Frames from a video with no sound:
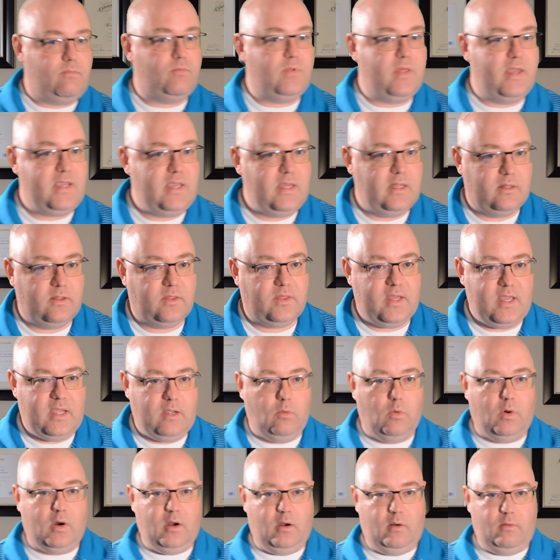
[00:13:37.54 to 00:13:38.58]
get a thing
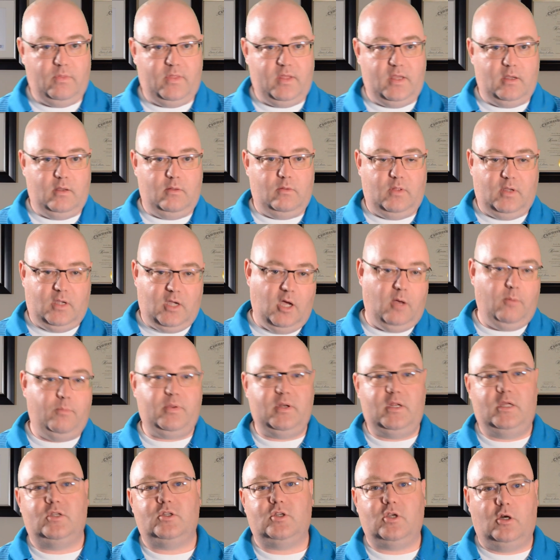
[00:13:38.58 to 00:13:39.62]
where the
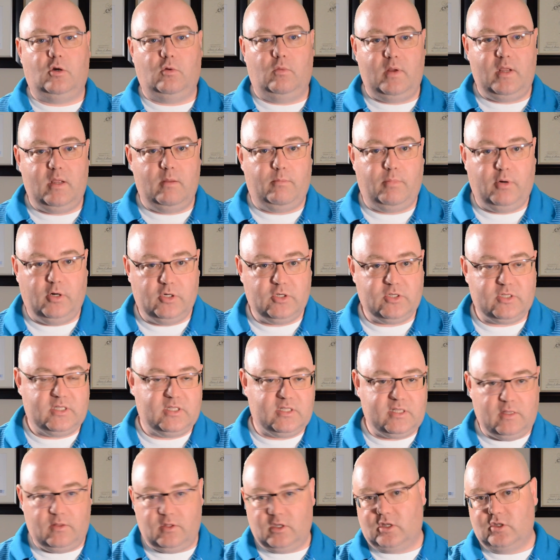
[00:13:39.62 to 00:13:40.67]
company is going to reimburse to
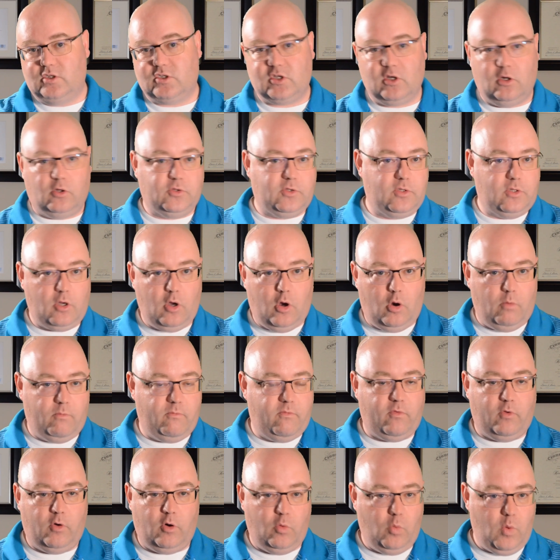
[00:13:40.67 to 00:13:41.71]
send the consultant home
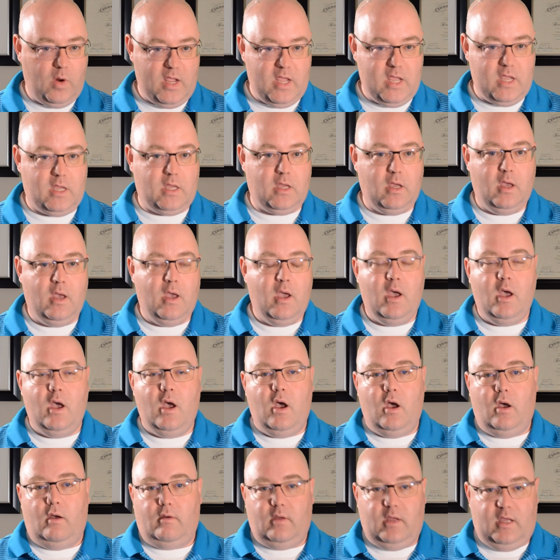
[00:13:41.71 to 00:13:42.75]
for a week.
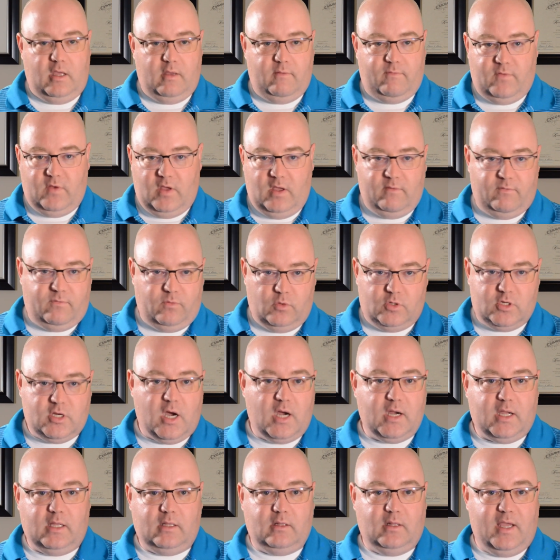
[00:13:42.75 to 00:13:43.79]
If we're
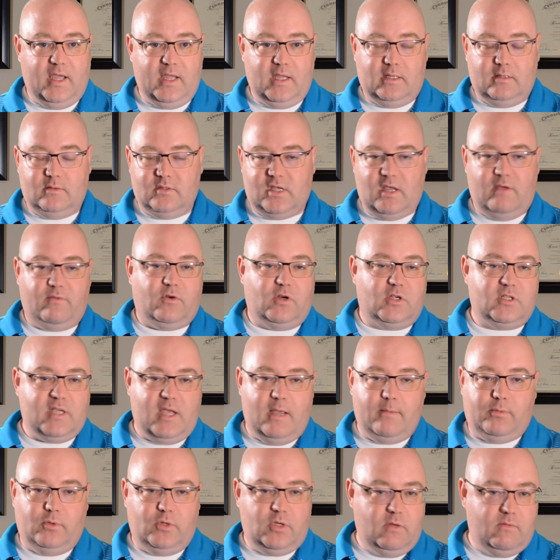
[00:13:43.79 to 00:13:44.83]
talking like, say, for
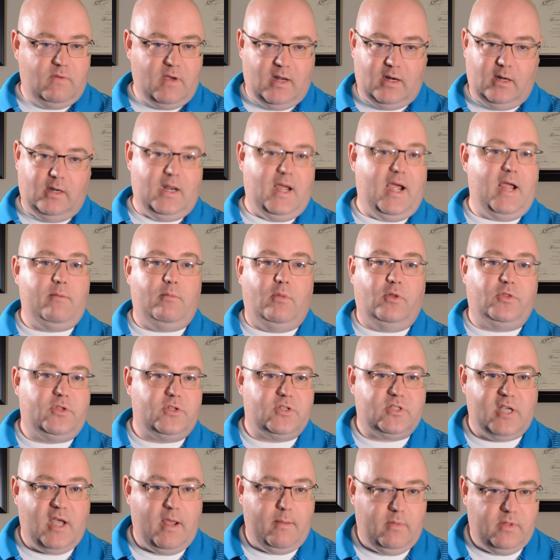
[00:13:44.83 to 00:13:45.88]
example, you've got a 9-month
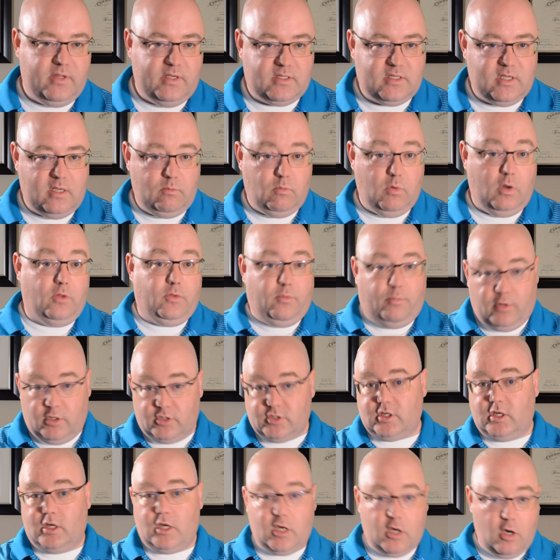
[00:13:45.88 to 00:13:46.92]
assignment, they say, well, the
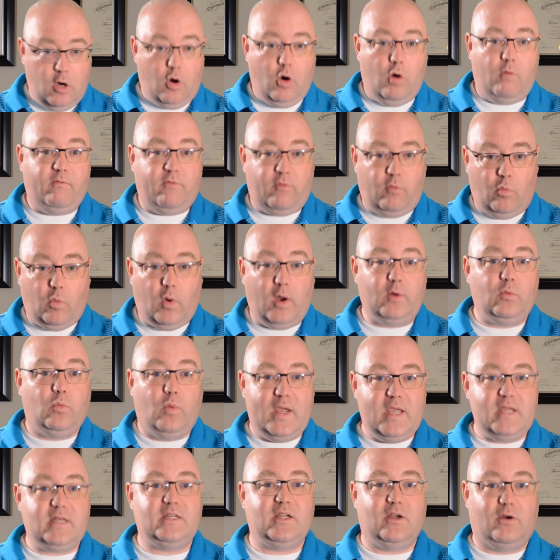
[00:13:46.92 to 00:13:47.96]
person can go home for 1
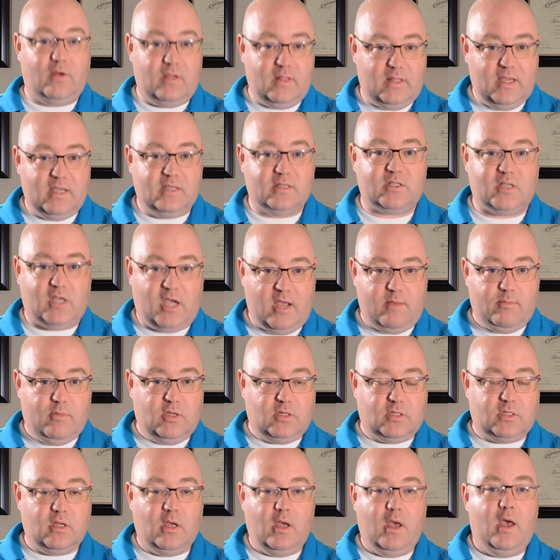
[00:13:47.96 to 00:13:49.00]
week during the
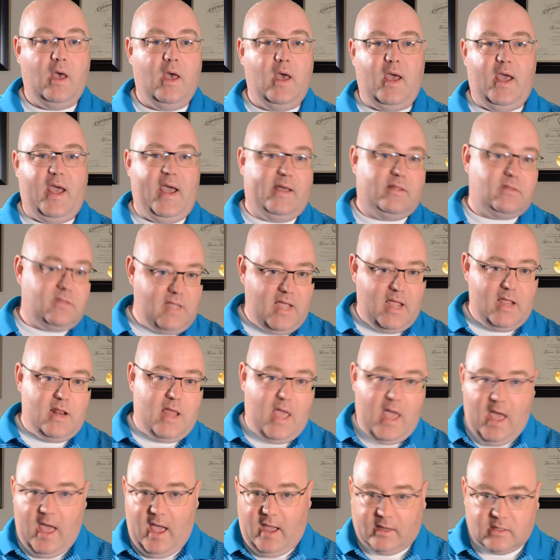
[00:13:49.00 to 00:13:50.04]
assignment at
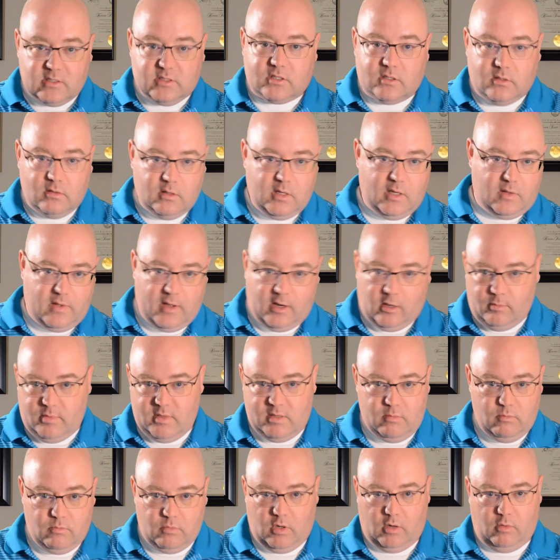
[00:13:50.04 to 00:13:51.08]
date X, and that'll
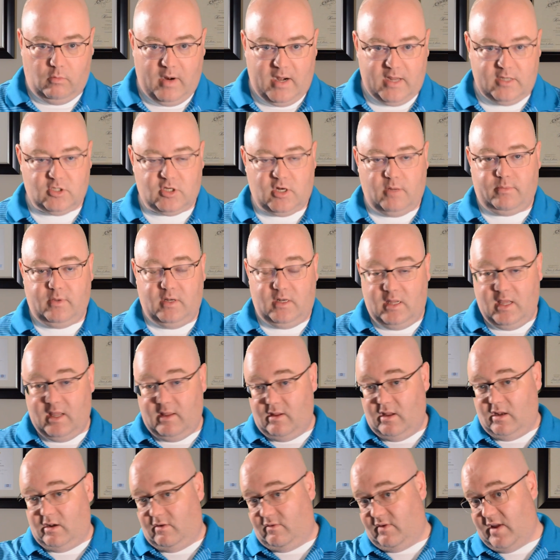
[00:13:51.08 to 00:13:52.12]
be arranged up in
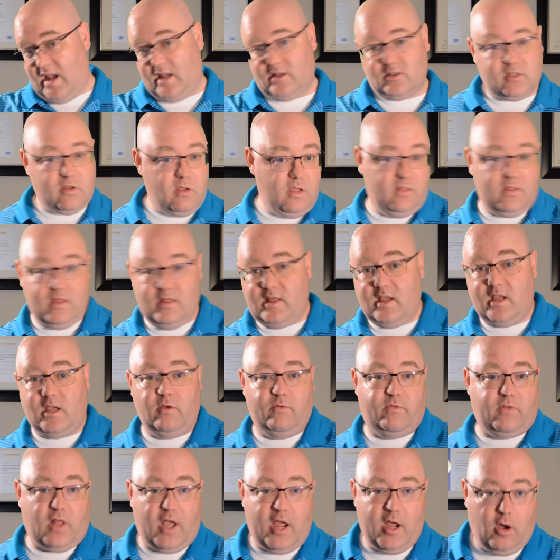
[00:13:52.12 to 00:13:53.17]
advance, and then they
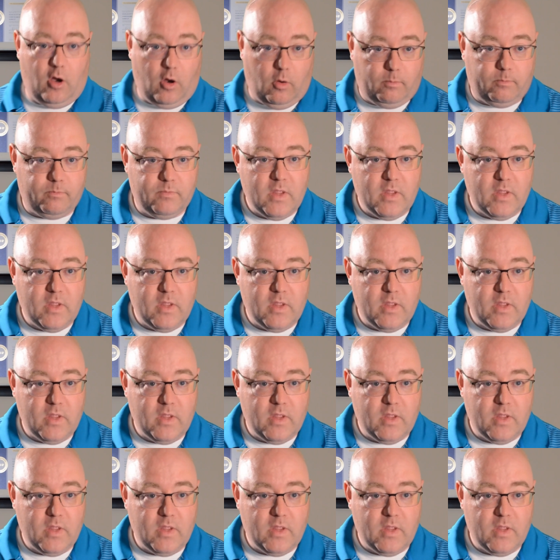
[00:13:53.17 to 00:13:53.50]
can fly home.